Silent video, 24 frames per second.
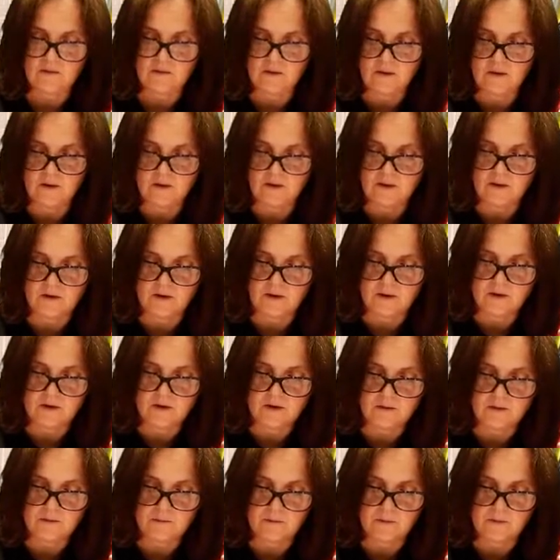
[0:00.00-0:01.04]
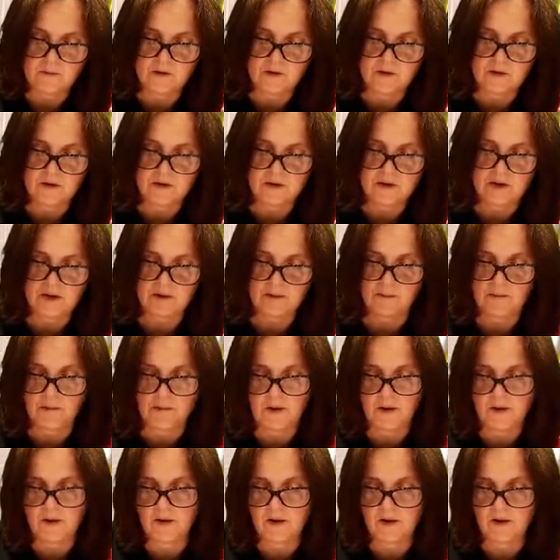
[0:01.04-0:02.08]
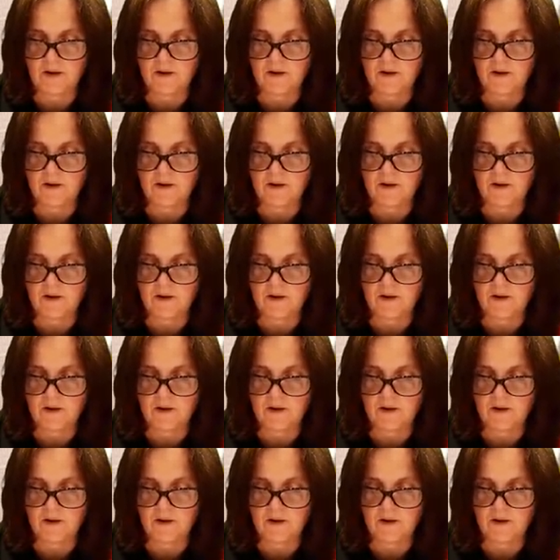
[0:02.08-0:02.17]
Right, so this is that big